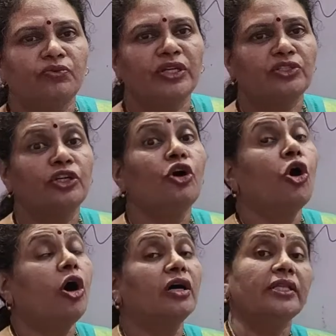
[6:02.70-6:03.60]
invested
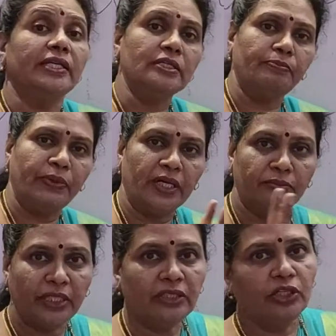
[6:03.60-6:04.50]
or there is
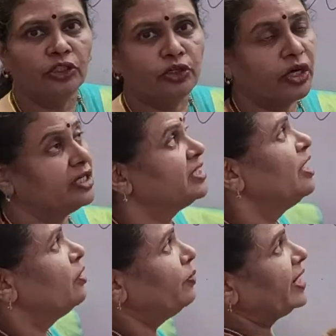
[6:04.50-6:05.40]
permanent drawings.
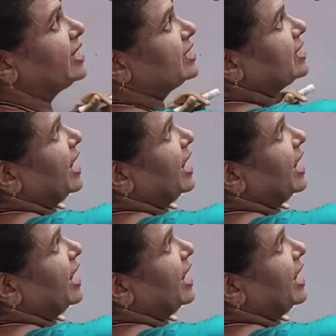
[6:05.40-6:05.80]
Whereas